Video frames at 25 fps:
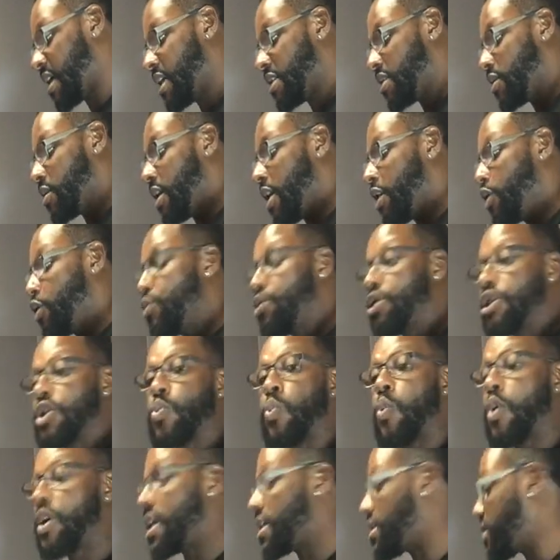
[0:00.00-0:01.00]
So then you just
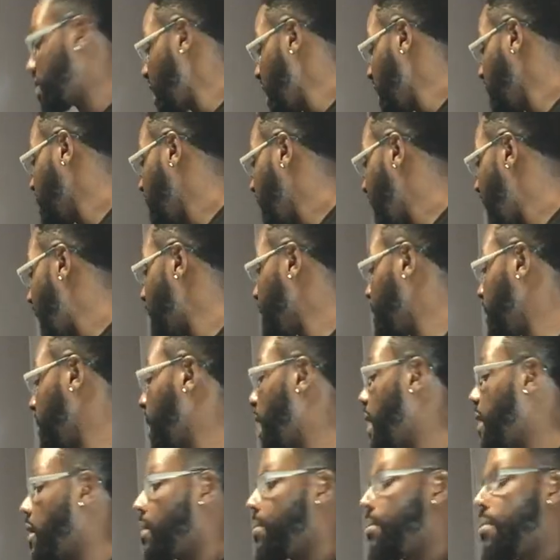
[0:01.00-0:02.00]
want to take the
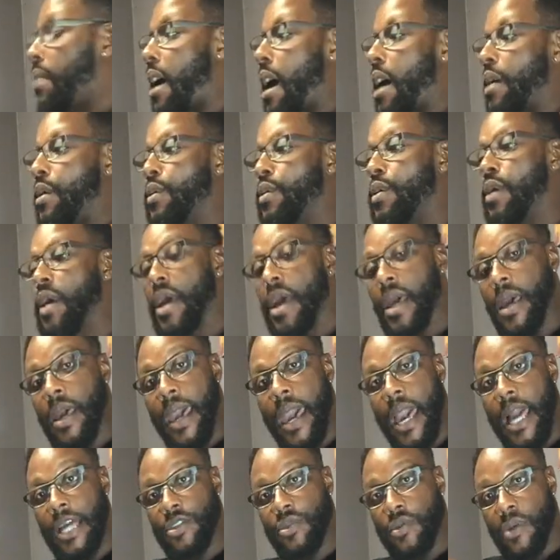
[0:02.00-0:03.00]
applicator bottle
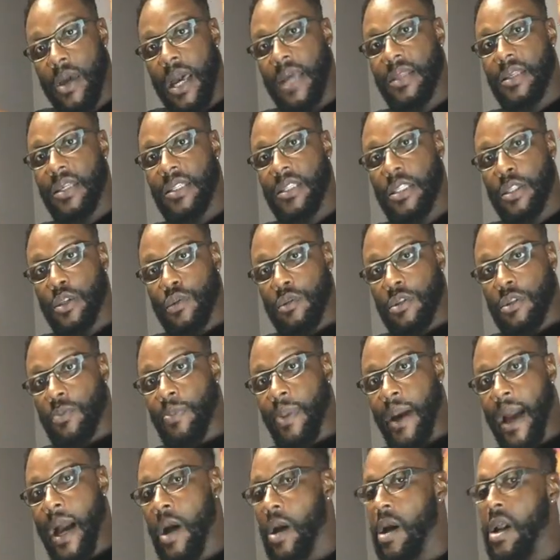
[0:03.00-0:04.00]
as you have this little
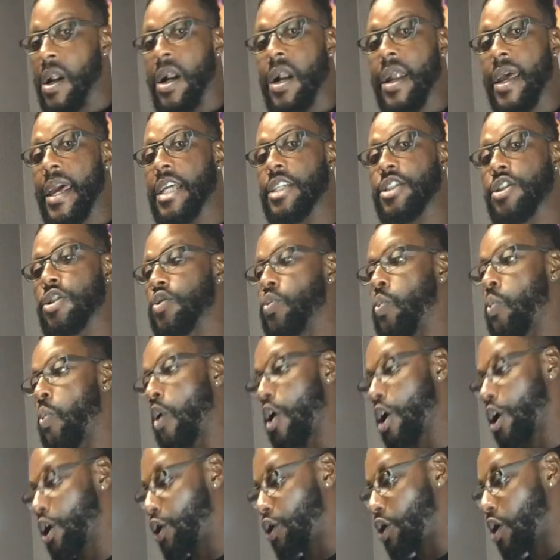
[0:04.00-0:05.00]
spout and just
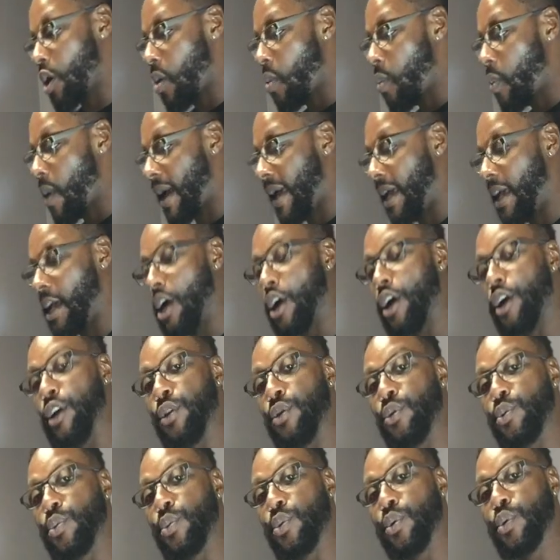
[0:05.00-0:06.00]
work your way
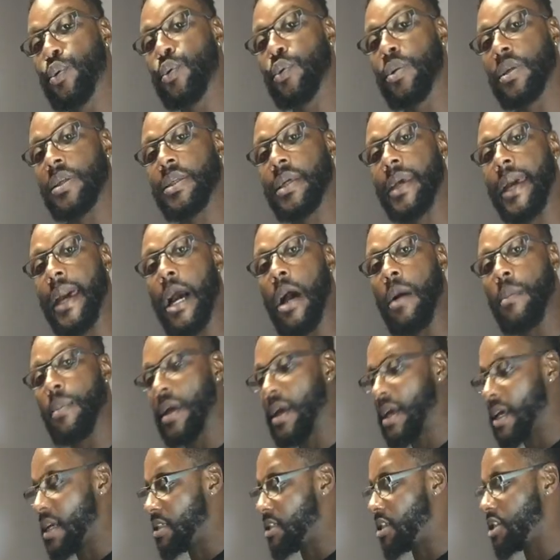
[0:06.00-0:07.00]
through the scalp,
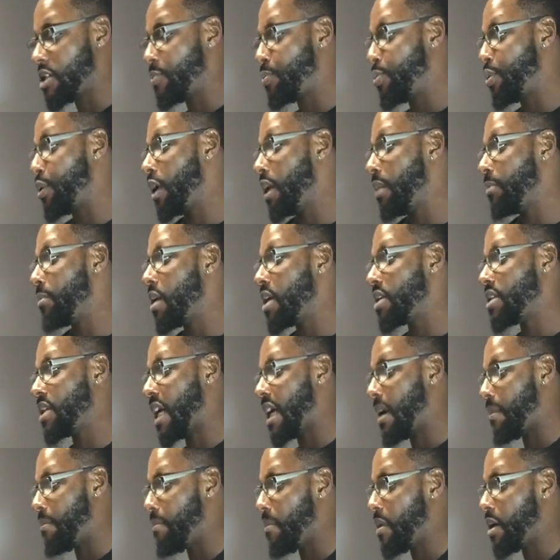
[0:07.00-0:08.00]
just pretty much
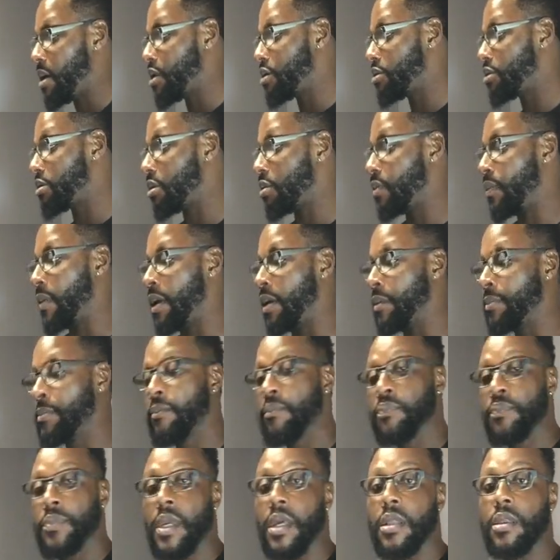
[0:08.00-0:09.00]
administering
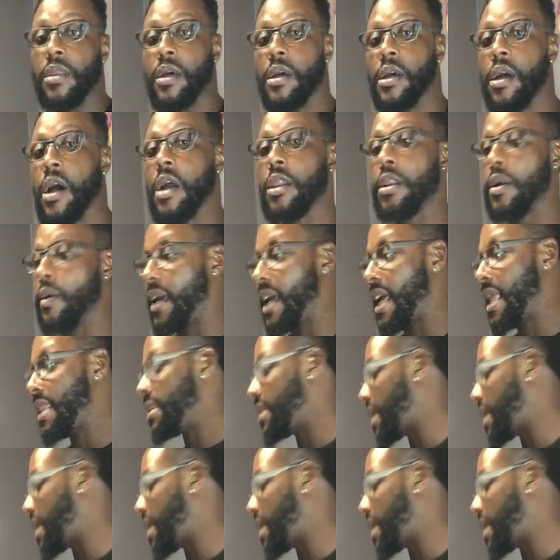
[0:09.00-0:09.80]
the color in